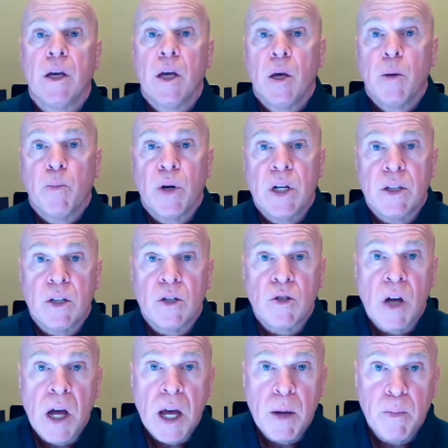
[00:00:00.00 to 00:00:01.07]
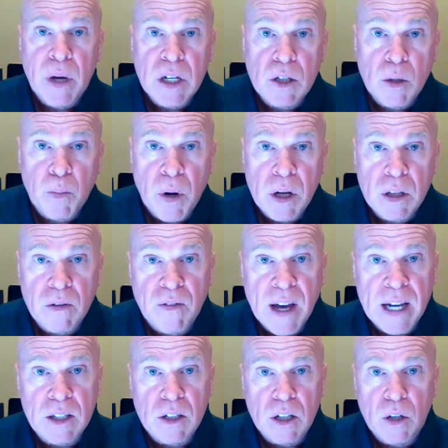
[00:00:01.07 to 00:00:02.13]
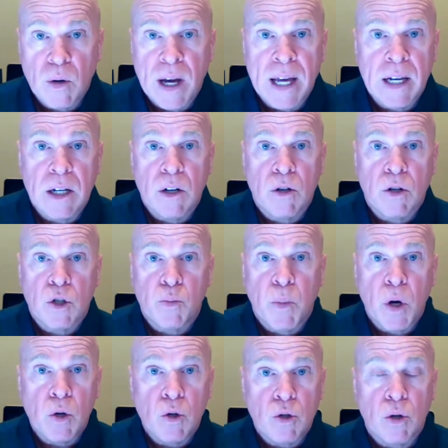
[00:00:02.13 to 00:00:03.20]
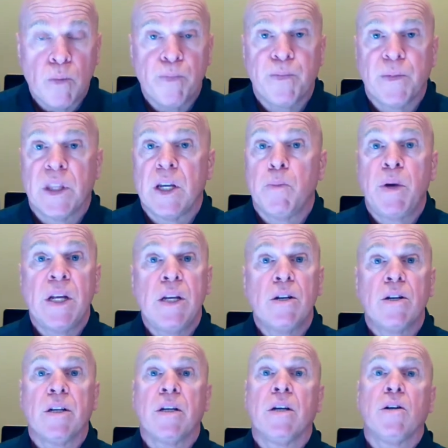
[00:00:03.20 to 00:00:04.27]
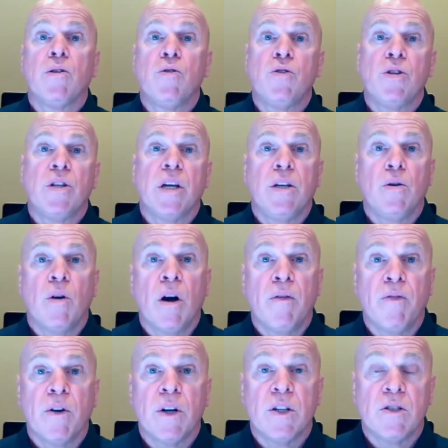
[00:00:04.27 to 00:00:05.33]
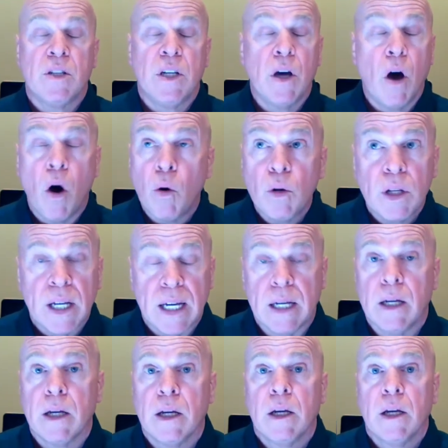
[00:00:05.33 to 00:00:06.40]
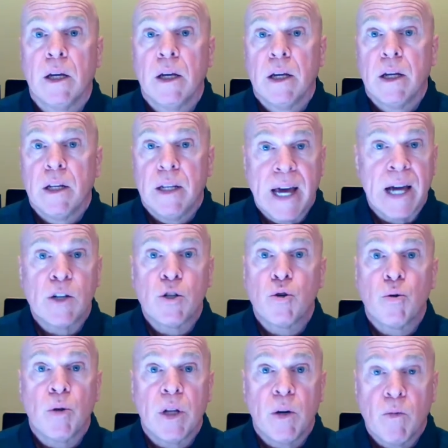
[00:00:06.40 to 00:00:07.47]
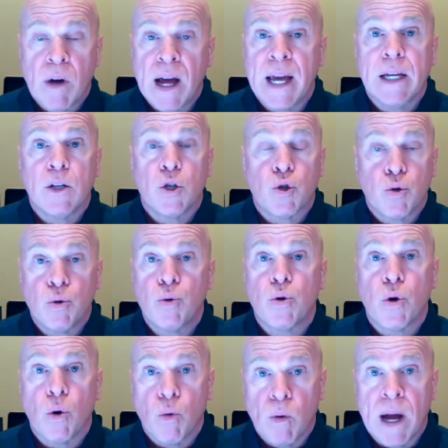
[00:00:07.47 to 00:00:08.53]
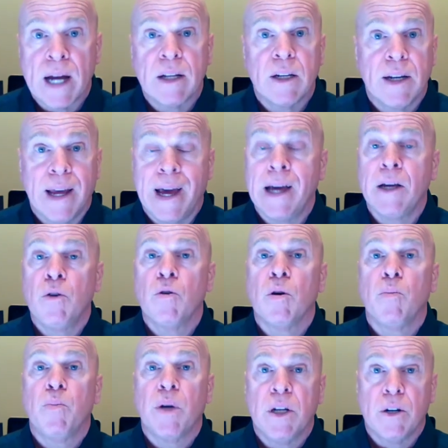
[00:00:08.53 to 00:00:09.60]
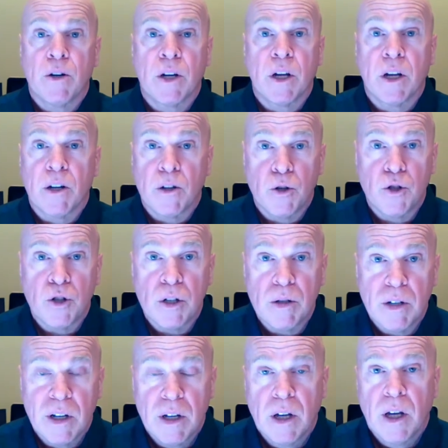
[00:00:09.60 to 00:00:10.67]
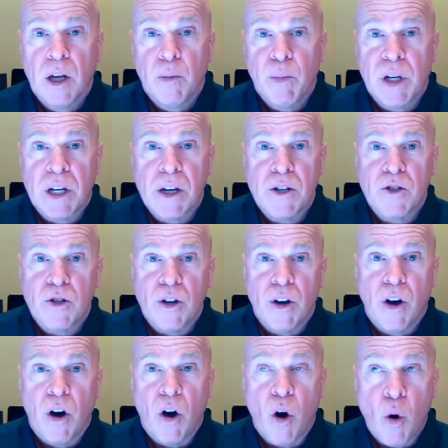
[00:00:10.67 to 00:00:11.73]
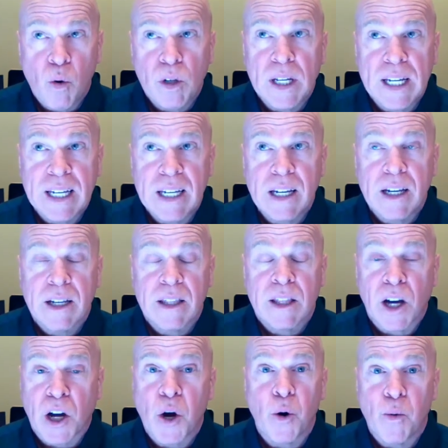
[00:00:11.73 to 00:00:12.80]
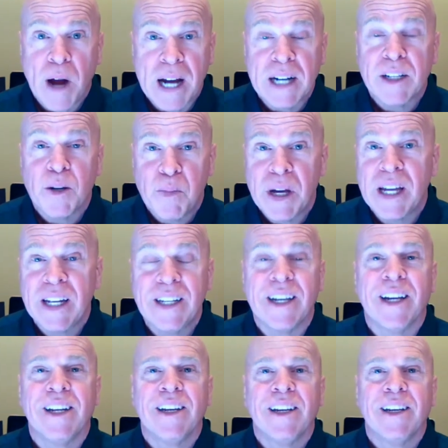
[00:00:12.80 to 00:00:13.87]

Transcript: But at the time, based upon the facts that you had at your disposal, the opinion and conclusion that you offered is the only naturally right, true, correct, and accurate opinion or conclusion, because only the correct opinion